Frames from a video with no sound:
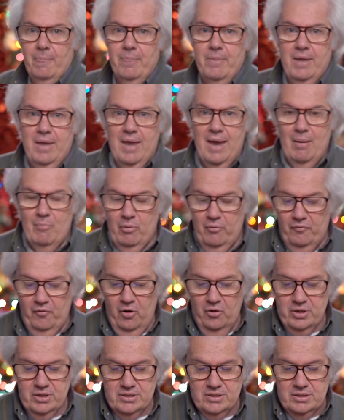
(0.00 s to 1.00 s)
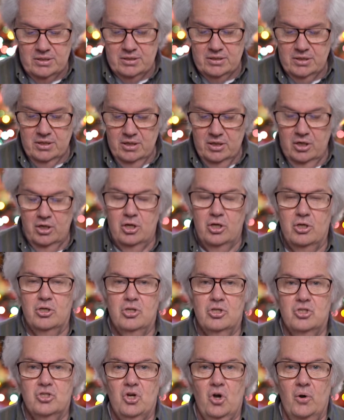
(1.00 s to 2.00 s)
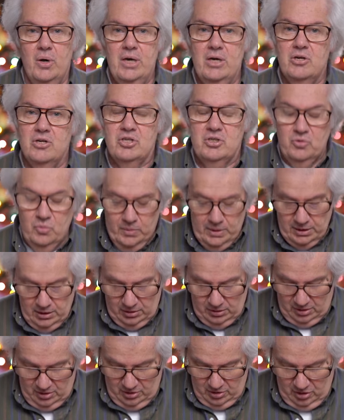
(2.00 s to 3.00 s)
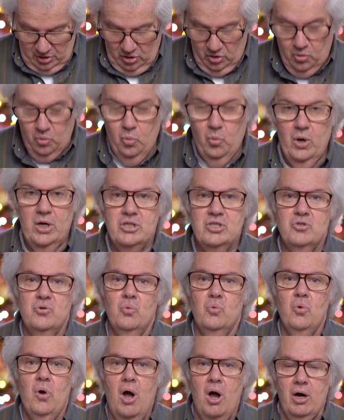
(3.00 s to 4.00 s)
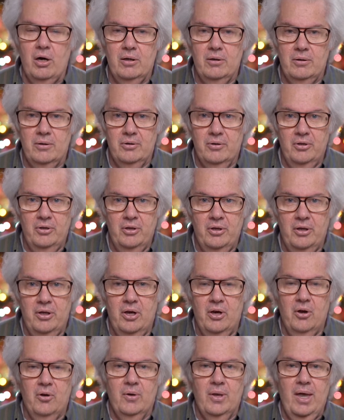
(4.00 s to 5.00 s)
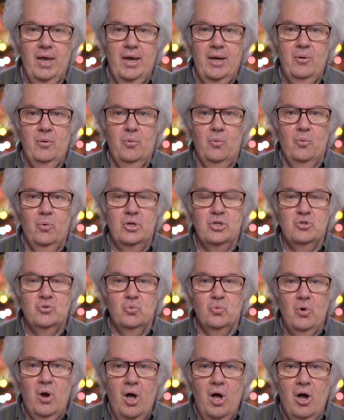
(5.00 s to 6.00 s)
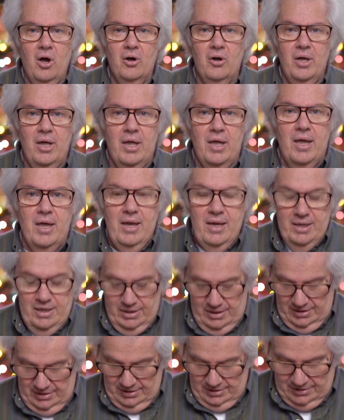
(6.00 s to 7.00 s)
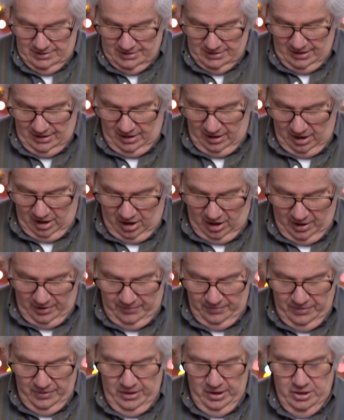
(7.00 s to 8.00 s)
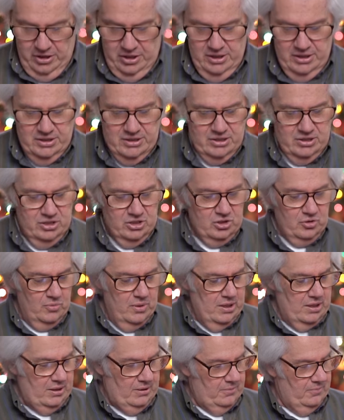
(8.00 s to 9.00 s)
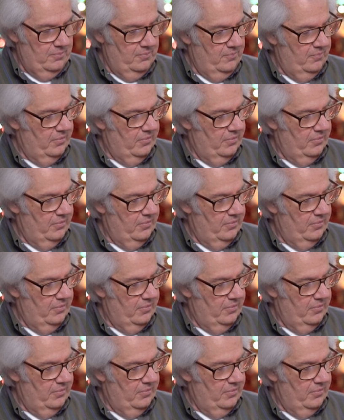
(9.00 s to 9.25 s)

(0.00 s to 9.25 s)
the camera focuses. So here's the riddle. What's wrong? Okay, what's wrong is on this screen,